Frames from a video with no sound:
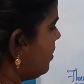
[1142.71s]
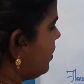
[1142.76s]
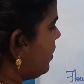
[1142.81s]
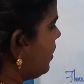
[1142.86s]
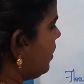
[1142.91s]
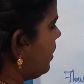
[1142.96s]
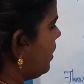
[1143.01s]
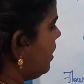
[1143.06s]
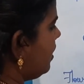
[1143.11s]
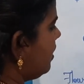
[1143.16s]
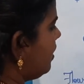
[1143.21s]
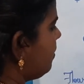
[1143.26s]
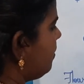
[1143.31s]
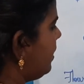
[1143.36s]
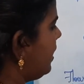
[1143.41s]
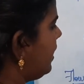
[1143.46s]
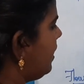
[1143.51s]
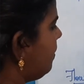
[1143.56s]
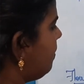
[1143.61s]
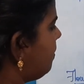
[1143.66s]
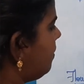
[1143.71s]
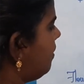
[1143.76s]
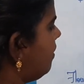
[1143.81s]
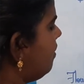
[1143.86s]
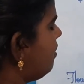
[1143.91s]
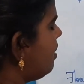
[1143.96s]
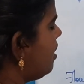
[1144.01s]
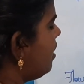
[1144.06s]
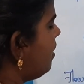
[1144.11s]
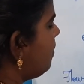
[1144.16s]
Corolla are made up
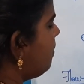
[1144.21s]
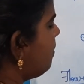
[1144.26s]
of